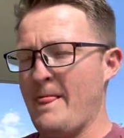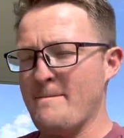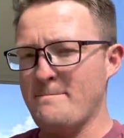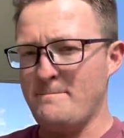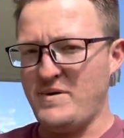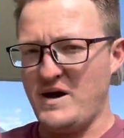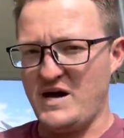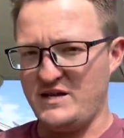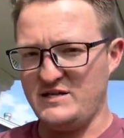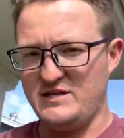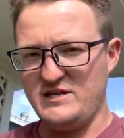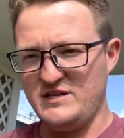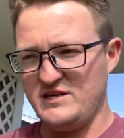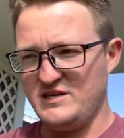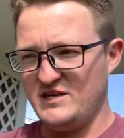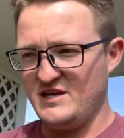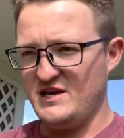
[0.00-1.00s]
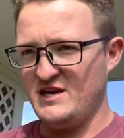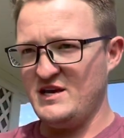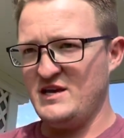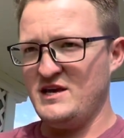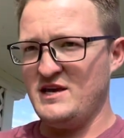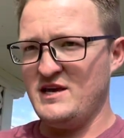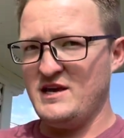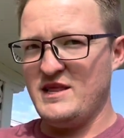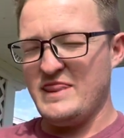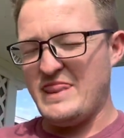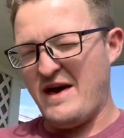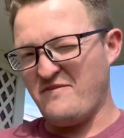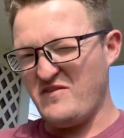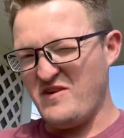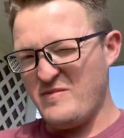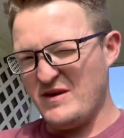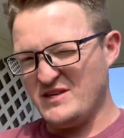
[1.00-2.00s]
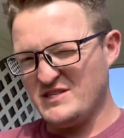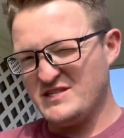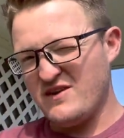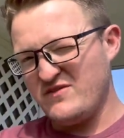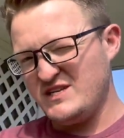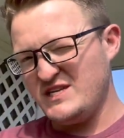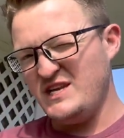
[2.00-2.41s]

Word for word: but that being all 17